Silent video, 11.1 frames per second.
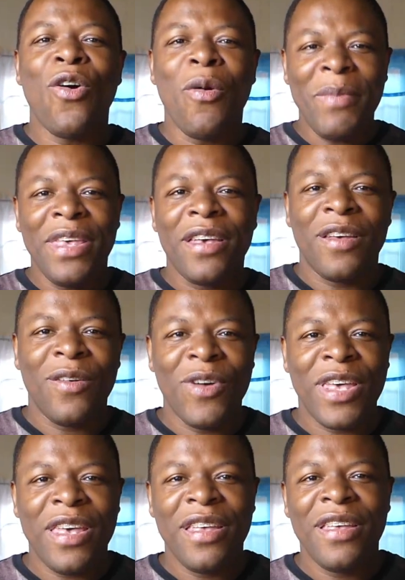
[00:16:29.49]
or make.
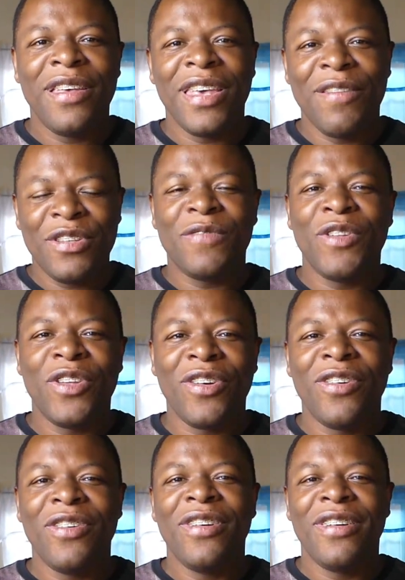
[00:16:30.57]
Okay, give this video